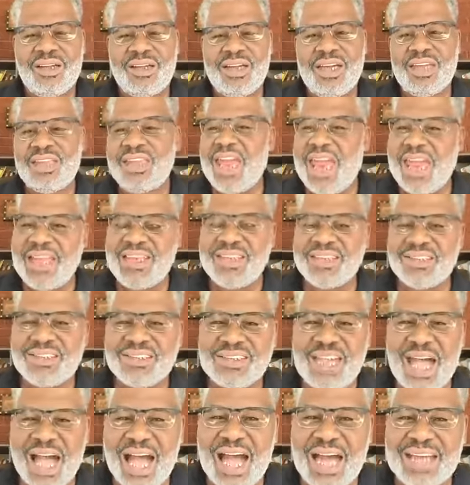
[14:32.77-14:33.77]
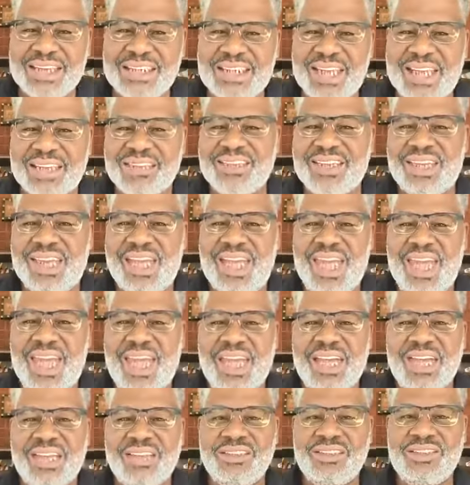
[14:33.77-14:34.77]
And they decided at
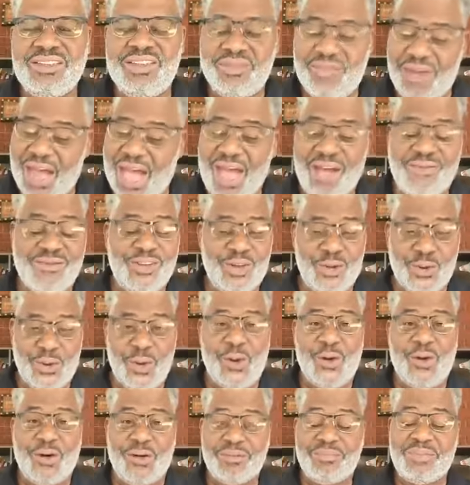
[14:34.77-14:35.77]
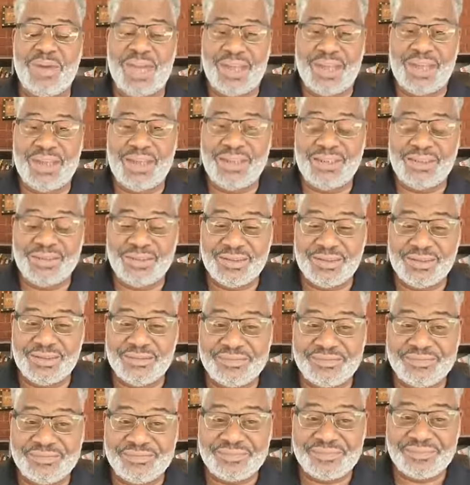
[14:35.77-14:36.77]
the end, you having growing pains.
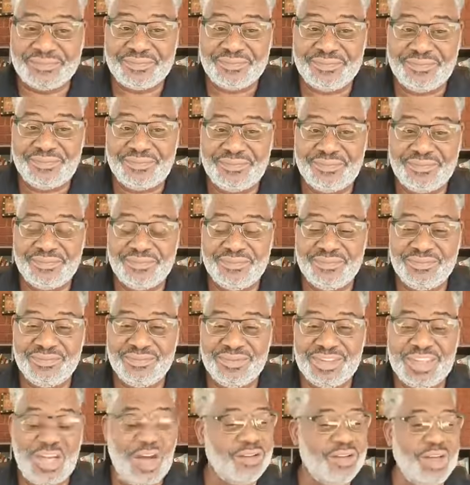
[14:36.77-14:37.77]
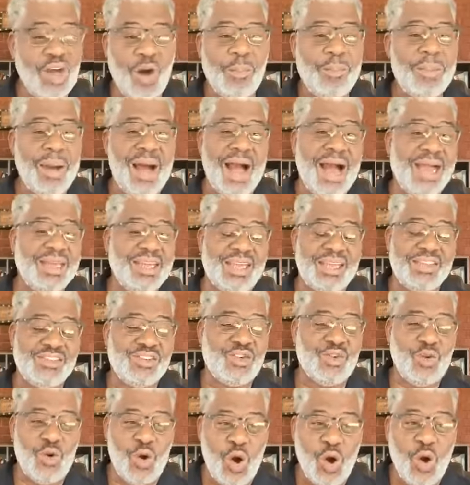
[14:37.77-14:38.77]
Your body is
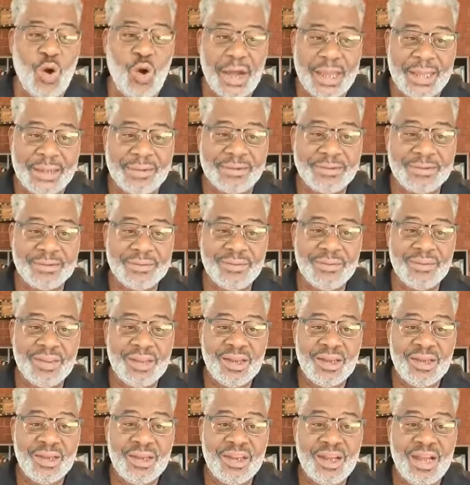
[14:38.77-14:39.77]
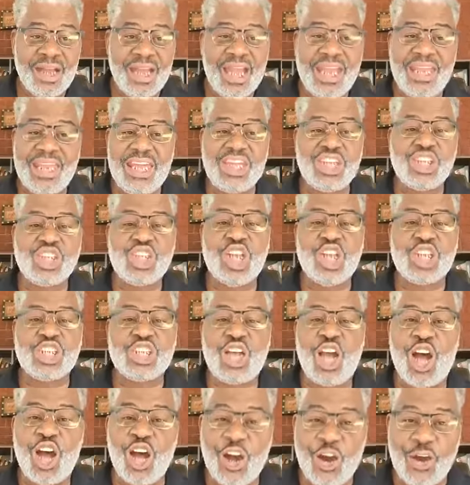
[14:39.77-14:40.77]
growing. And it's just
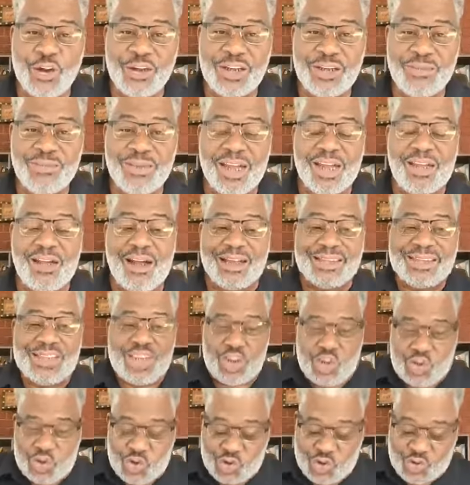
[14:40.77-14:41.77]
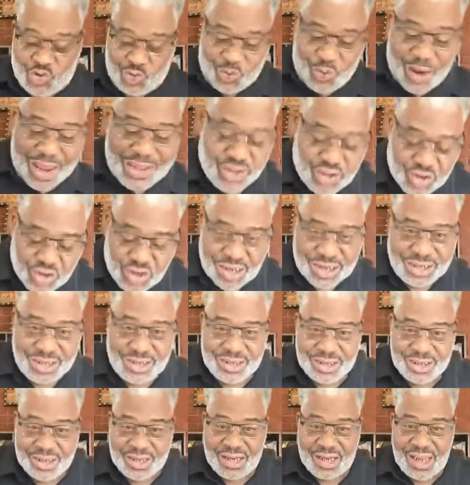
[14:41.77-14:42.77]
hurting because it's stretching
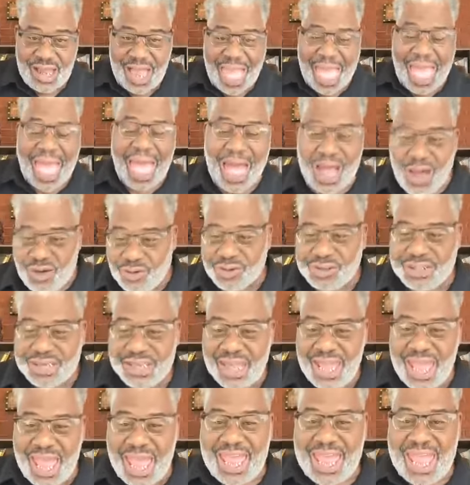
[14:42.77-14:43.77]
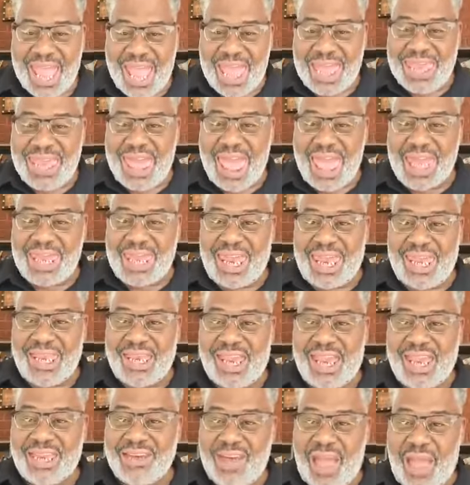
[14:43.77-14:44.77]
out.
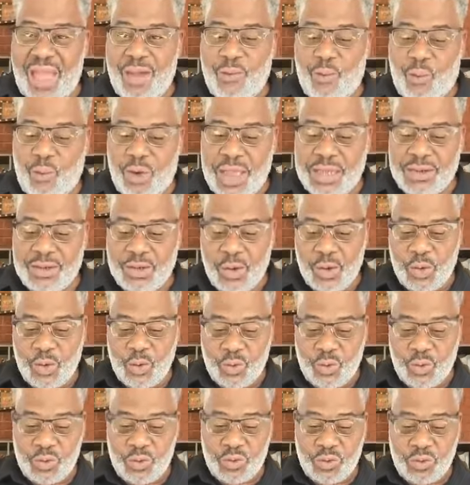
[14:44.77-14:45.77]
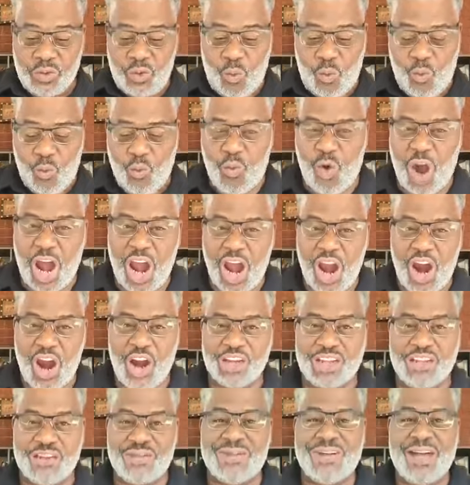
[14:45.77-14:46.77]
And when the
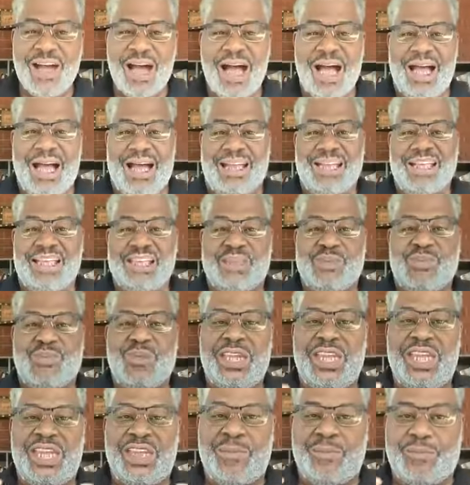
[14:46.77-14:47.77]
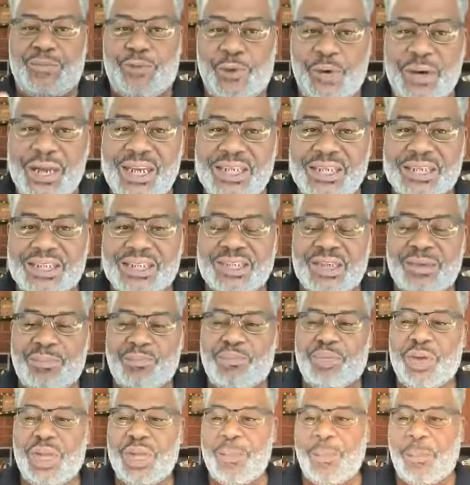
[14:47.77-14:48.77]
word of God is being preached and
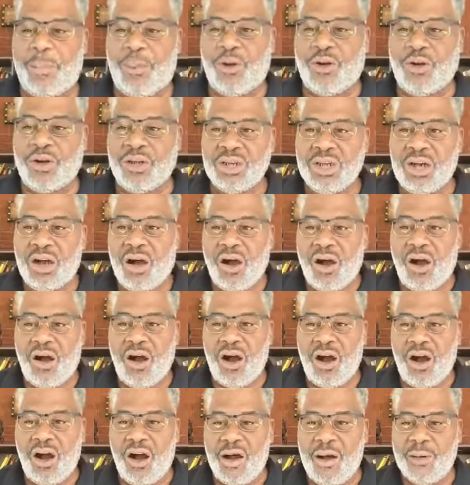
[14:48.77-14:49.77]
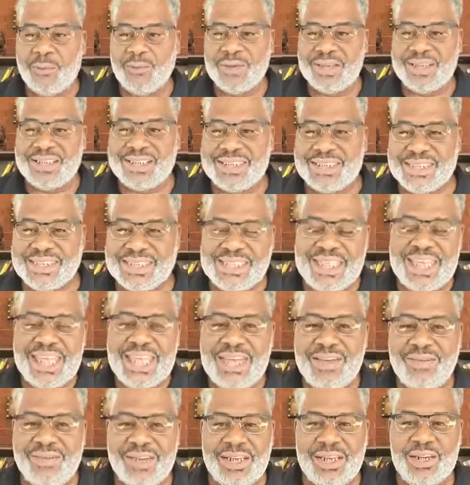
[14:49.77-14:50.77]
people are
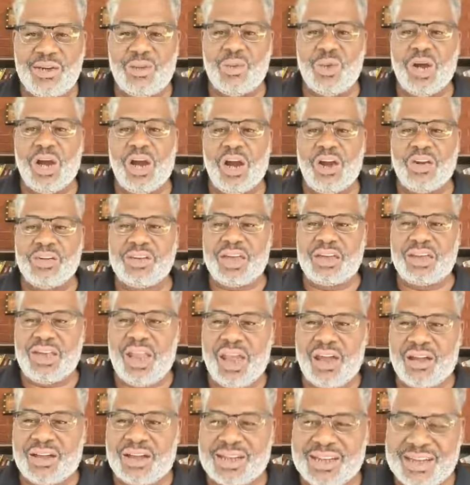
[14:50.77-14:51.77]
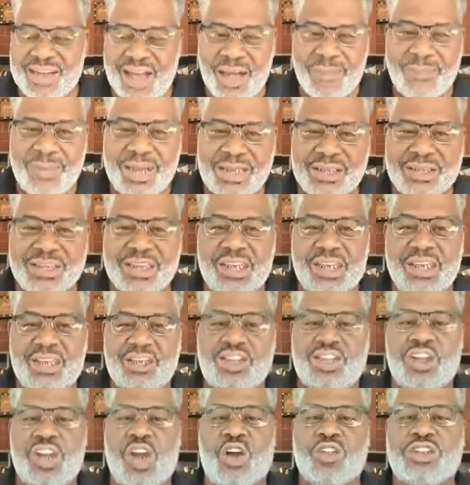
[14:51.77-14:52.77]
receiving the word and they're coming to the
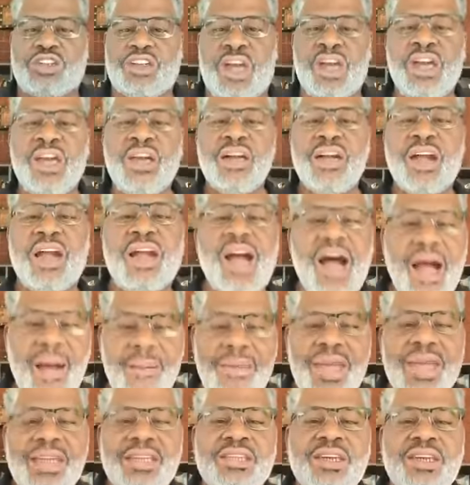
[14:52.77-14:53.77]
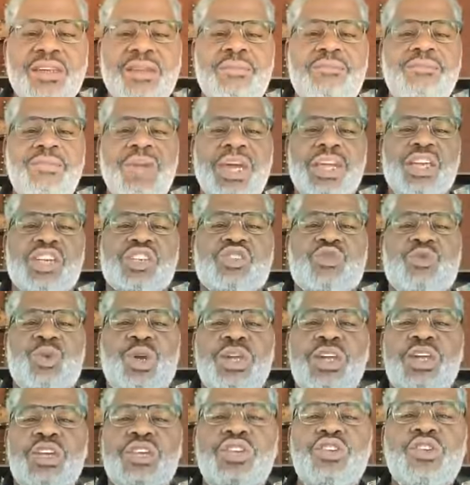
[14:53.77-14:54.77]
church or coming to the
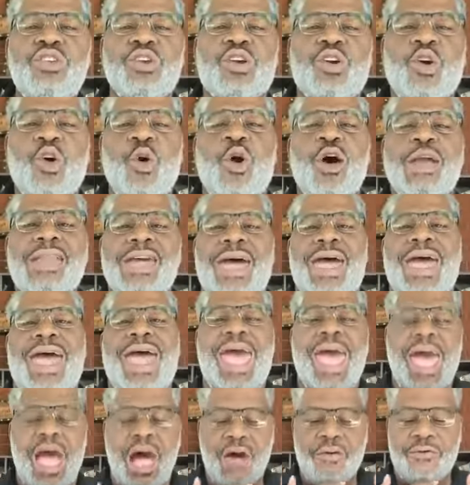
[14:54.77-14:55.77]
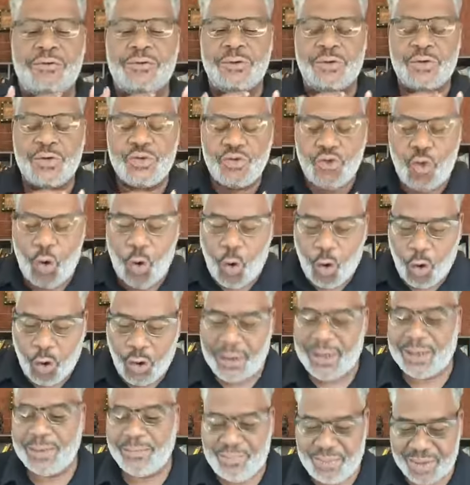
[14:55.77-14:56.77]
ministry, you're going to have
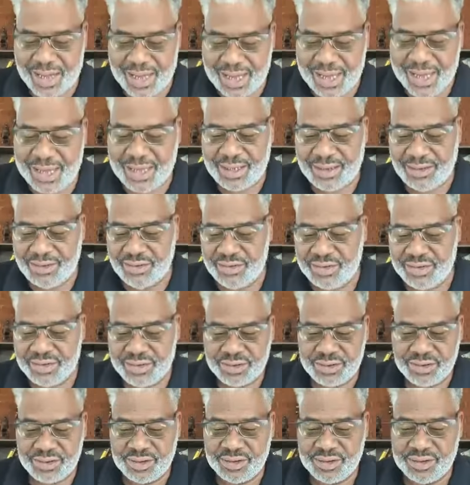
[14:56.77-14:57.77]
growing pains.